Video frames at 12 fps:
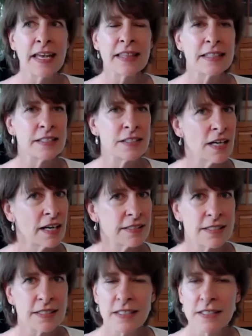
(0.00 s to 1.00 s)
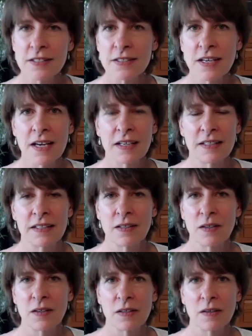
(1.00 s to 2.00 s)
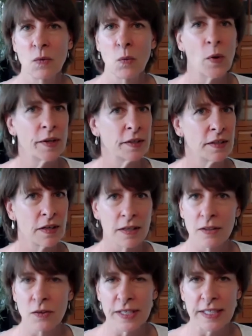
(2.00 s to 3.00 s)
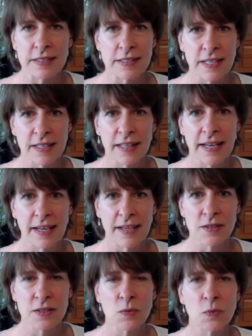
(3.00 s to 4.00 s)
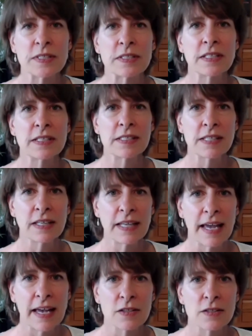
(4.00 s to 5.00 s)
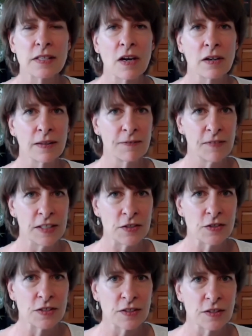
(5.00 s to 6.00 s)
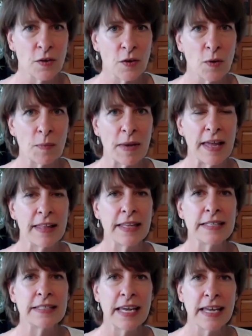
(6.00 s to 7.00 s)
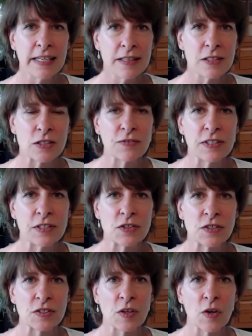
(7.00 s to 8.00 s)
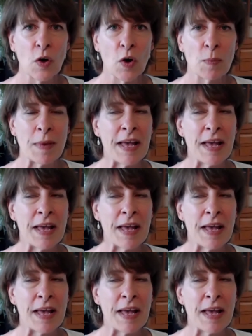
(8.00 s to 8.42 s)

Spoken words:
The tchotchkes are not what are going to sell the house. What's going to sell the house are the features of the home. And then taking those features of the home,